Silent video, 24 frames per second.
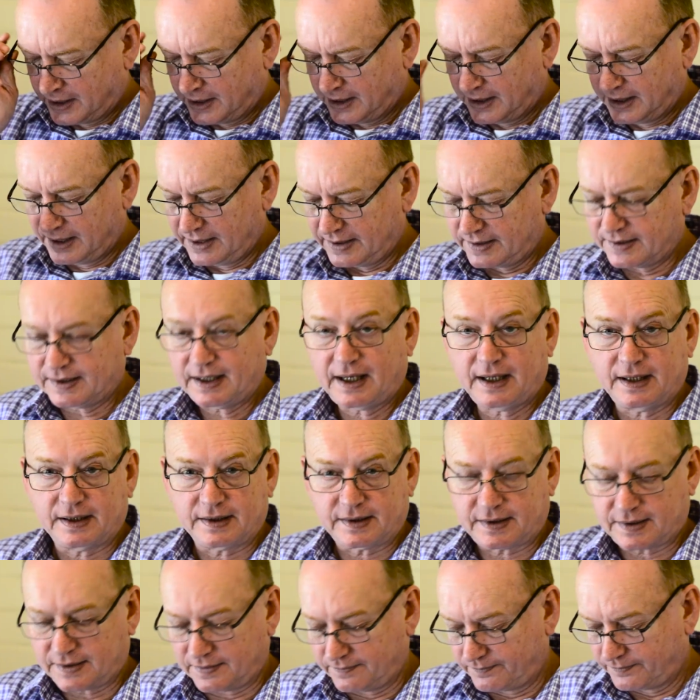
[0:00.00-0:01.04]
He
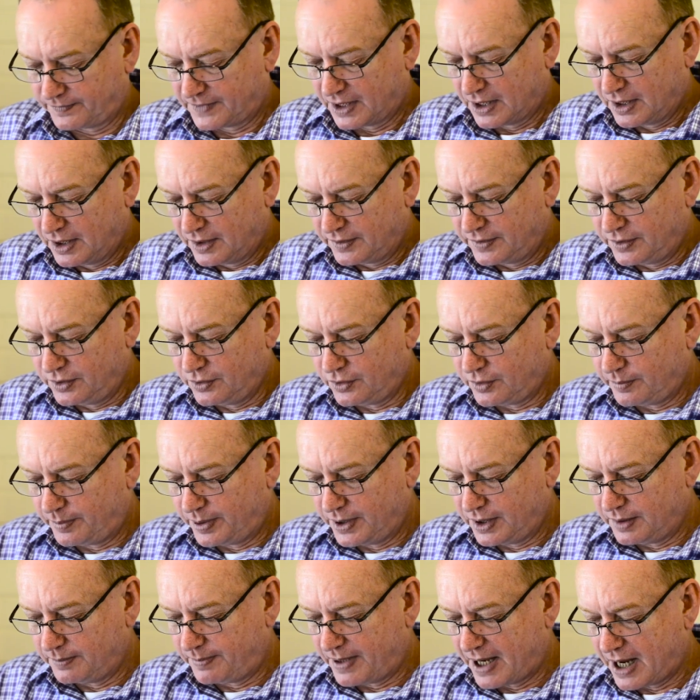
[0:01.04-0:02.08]
says, "The
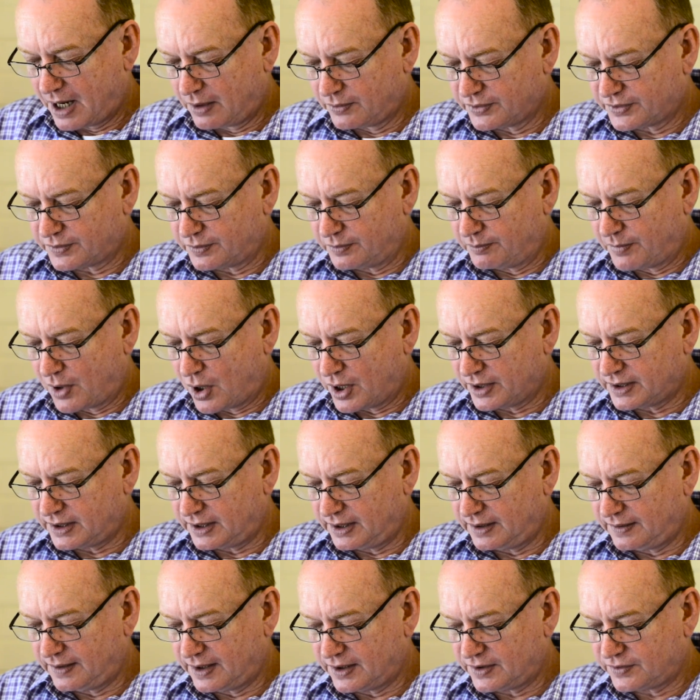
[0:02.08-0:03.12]
European powers were mighty
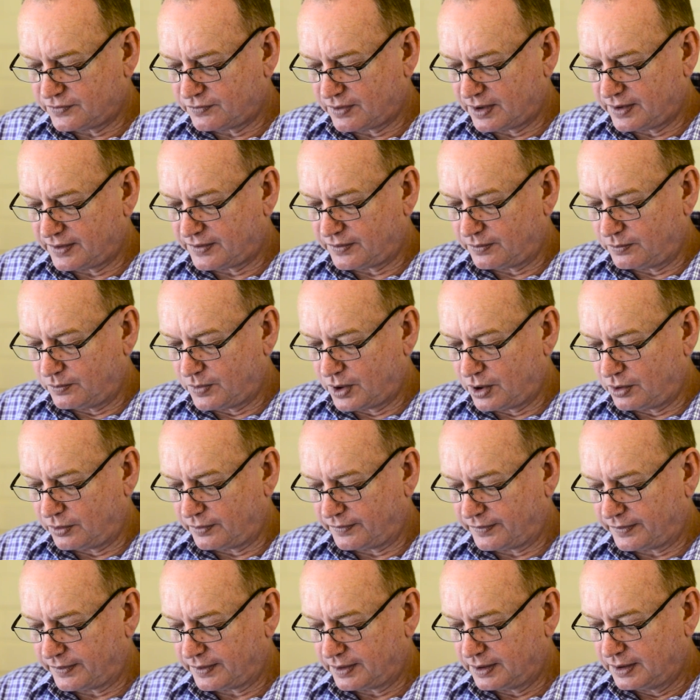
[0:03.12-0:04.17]
in their strength and
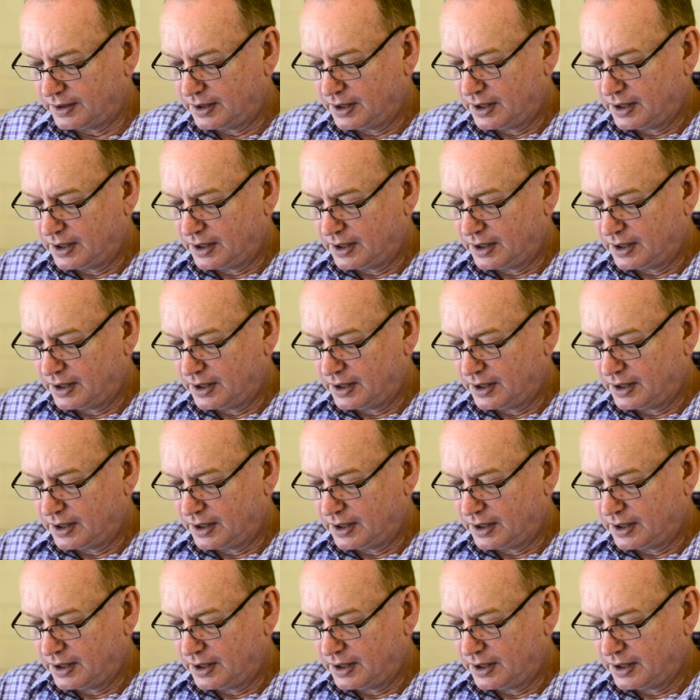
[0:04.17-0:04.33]
wealth.